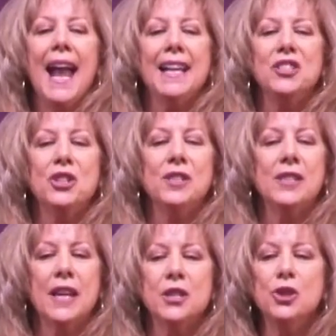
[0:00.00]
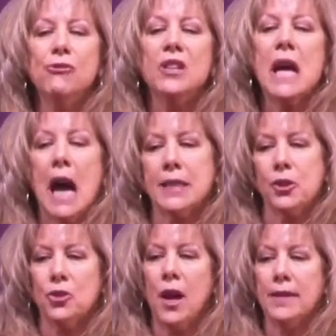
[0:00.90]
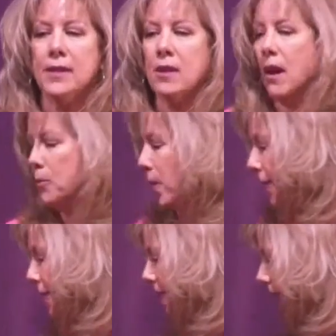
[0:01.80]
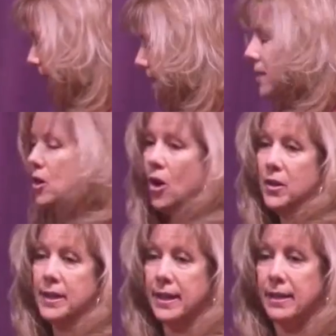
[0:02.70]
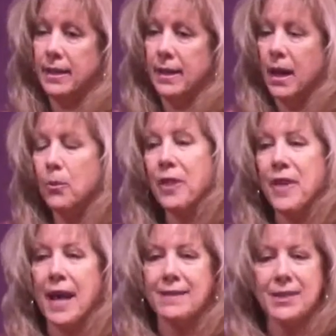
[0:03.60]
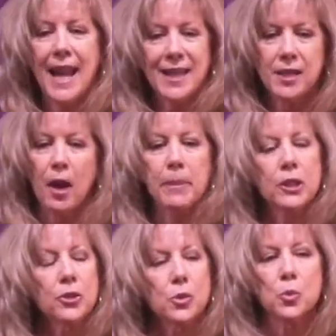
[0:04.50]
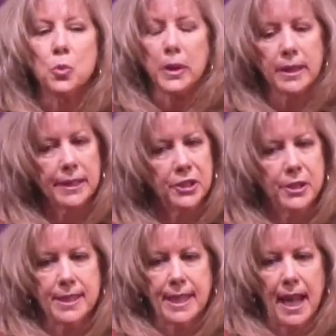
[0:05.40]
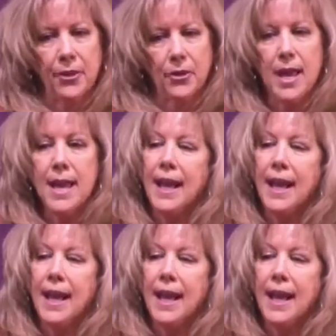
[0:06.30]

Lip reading: And she says, you've got to try this on with that cardigan, with that tank top. It looks really good together.